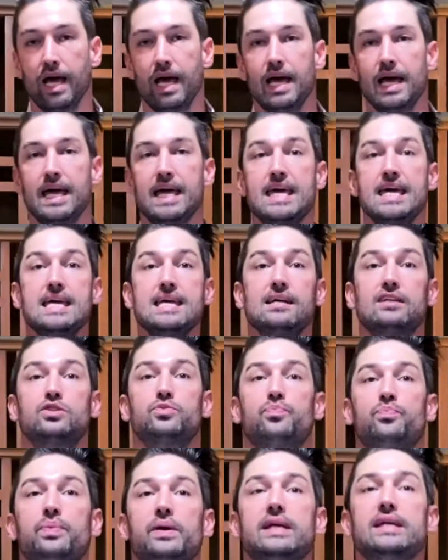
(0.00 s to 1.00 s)
he is
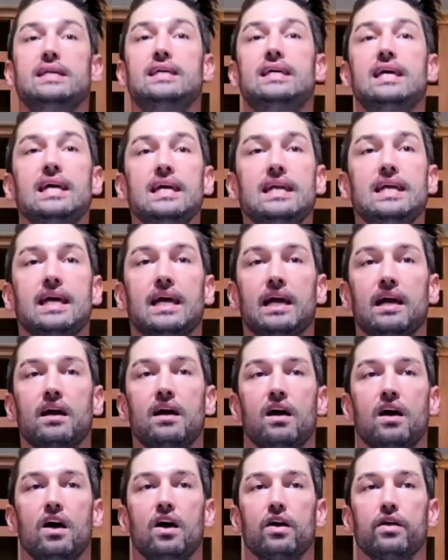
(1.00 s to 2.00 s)

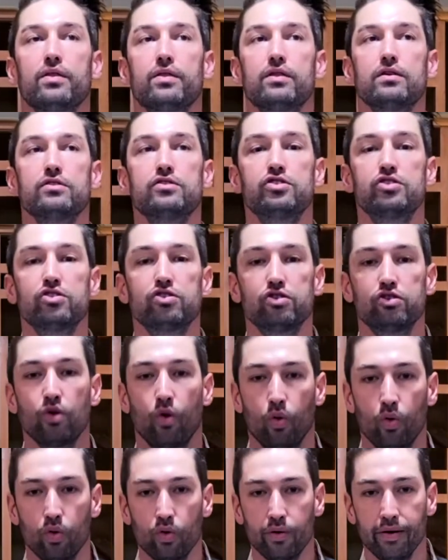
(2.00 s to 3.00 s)
beginning the
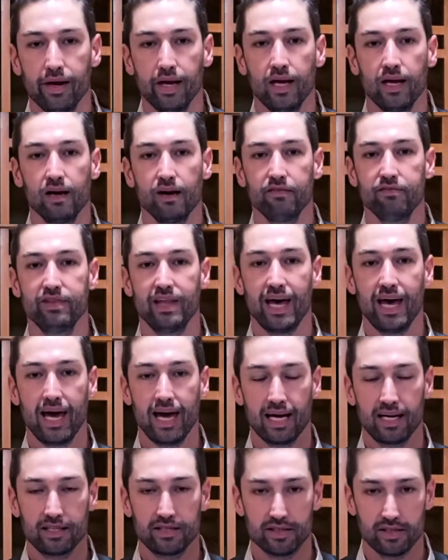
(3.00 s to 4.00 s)
story of the
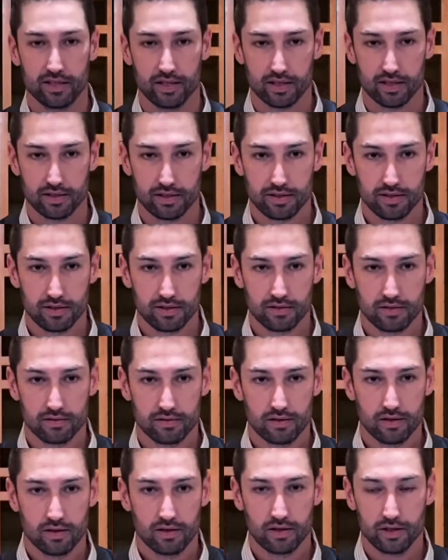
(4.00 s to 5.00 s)
Exodus.
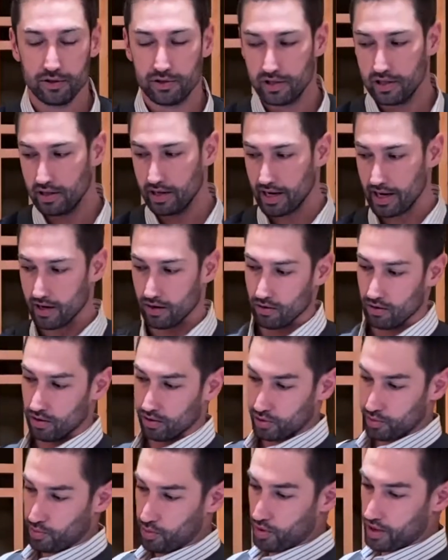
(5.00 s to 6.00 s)
You see the
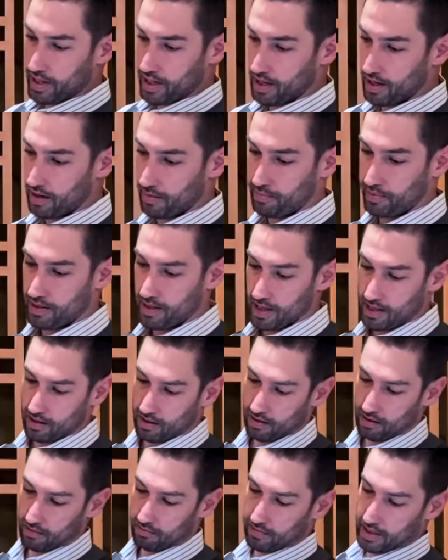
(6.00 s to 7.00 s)
arrows pointing up, and
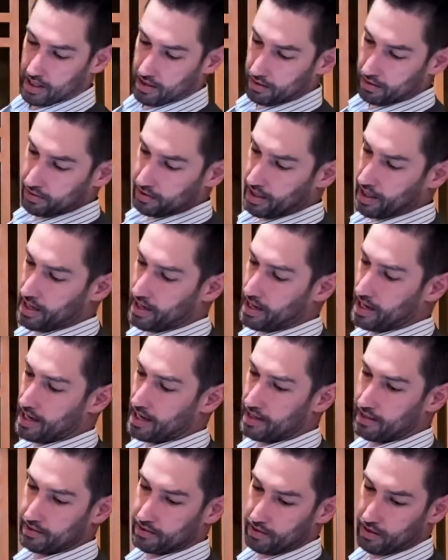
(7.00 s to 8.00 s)
either
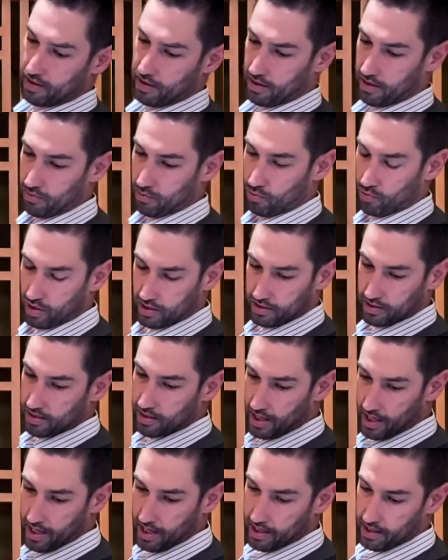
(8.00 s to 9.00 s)
Sinai is on one
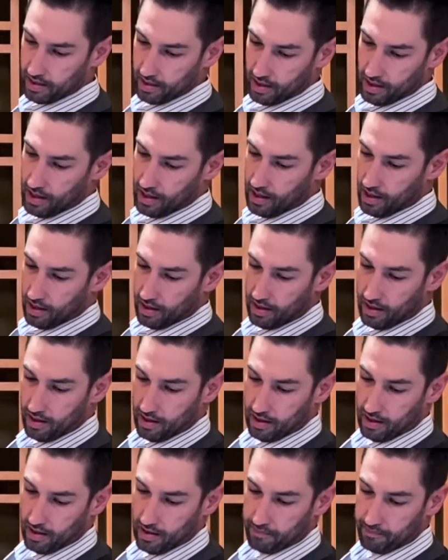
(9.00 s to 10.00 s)
side
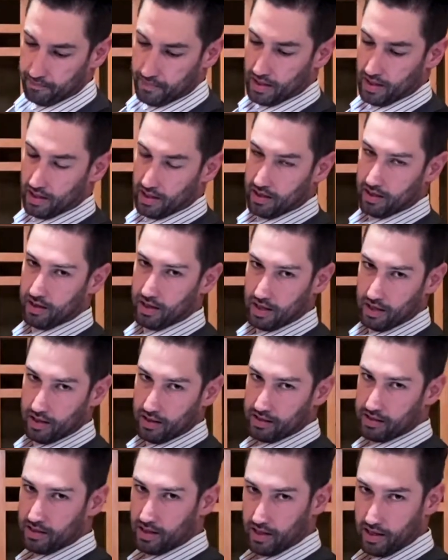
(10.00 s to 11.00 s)
in
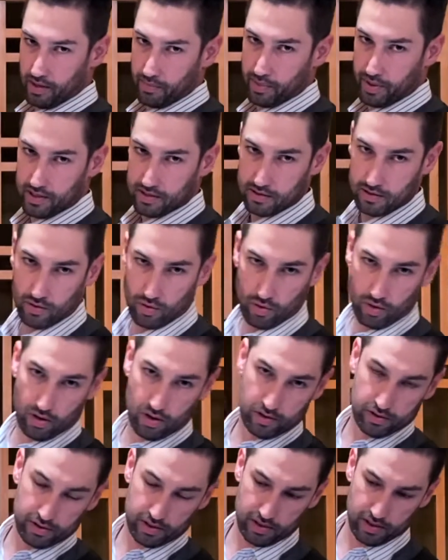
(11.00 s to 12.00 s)
the Sinai Peninsula, or
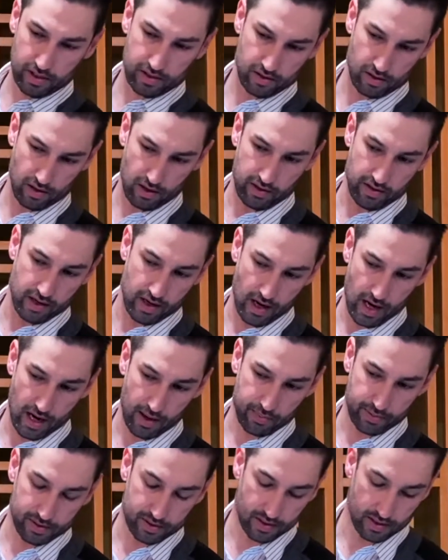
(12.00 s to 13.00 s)
else it's on the
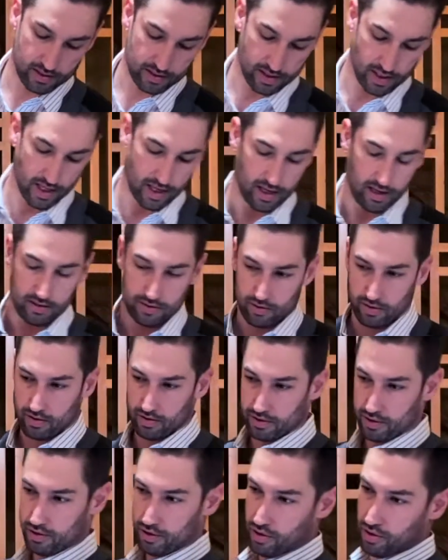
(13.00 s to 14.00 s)
opposite side. So
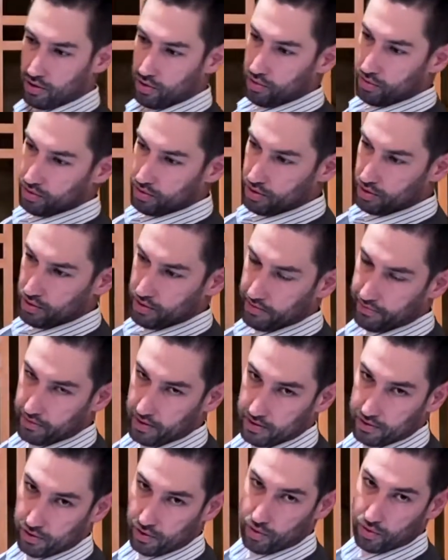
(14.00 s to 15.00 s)
there's two
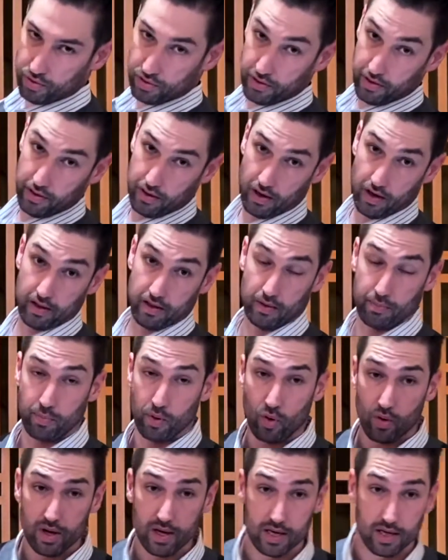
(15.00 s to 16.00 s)
different schools of thought. The
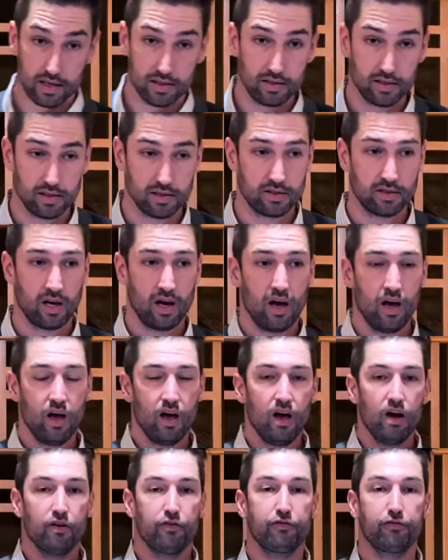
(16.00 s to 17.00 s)
point is
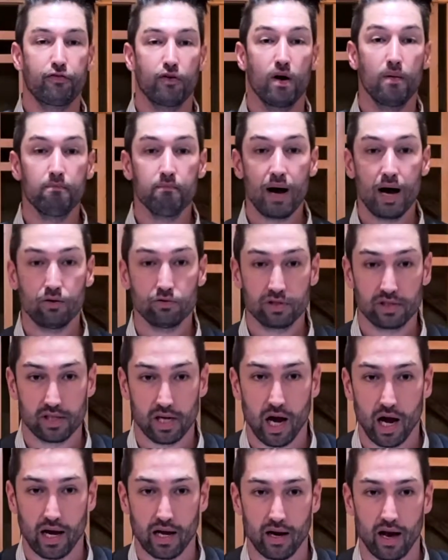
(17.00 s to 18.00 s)
from Mount
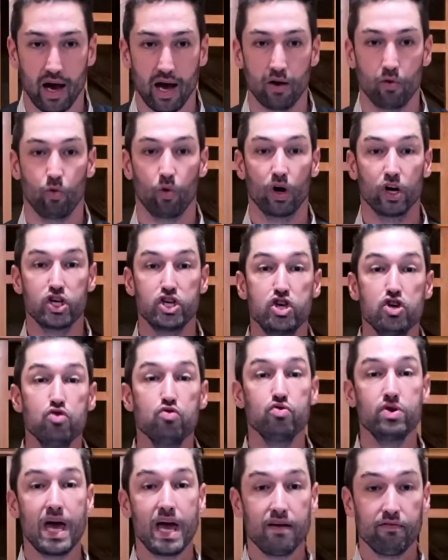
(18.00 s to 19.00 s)
Sinai, where you
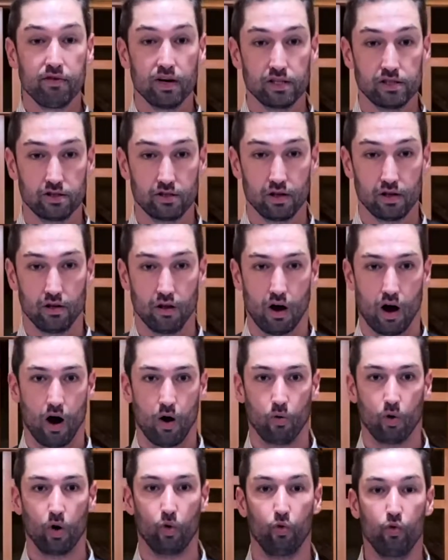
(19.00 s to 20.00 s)
gave us the
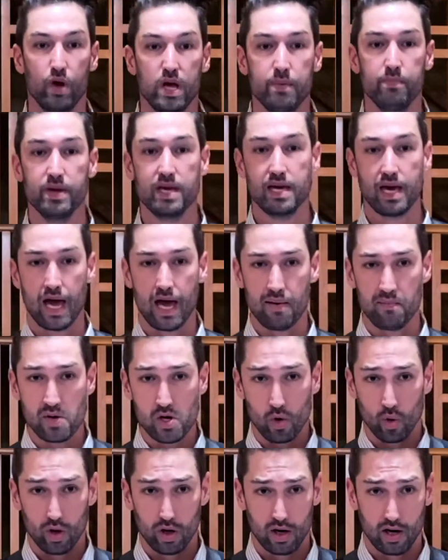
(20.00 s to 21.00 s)
law, where we became
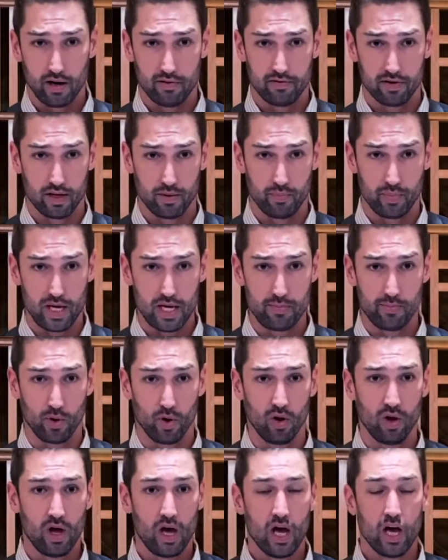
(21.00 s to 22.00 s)
your covenant
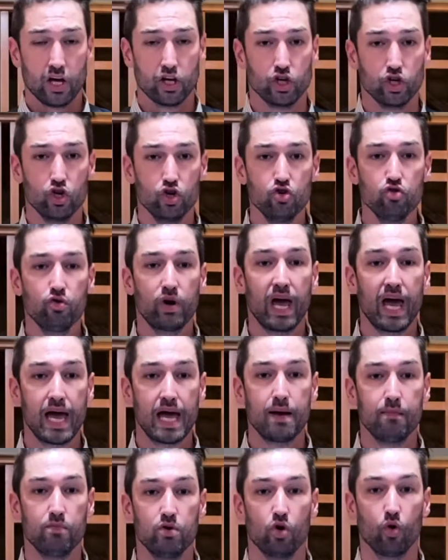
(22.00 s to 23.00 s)
people, you
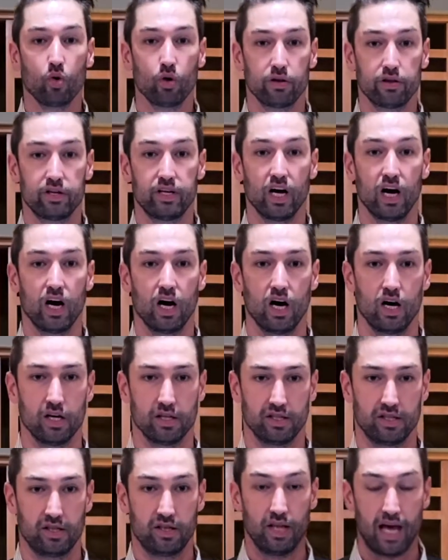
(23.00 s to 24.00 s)
came north to
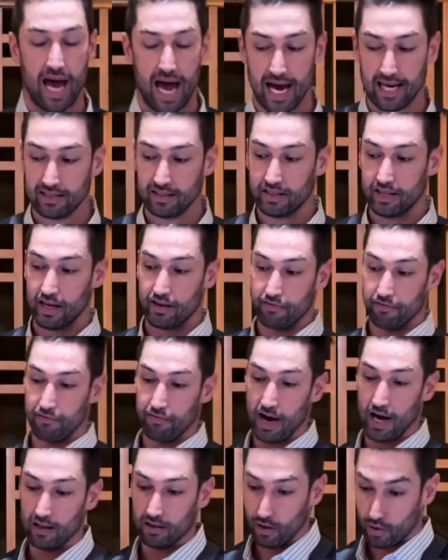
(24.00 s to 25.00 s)
us as they
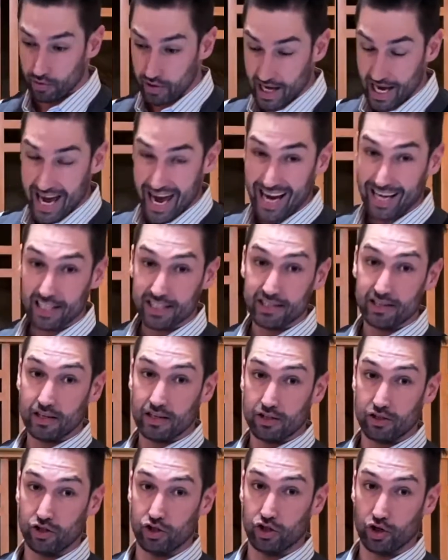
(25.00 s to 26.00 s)
follow the
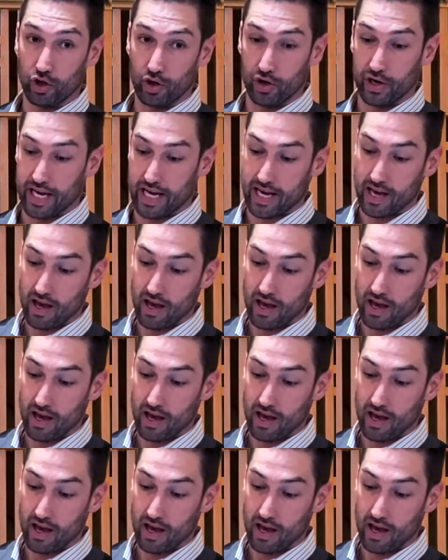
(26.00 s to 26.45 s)
Exodus journey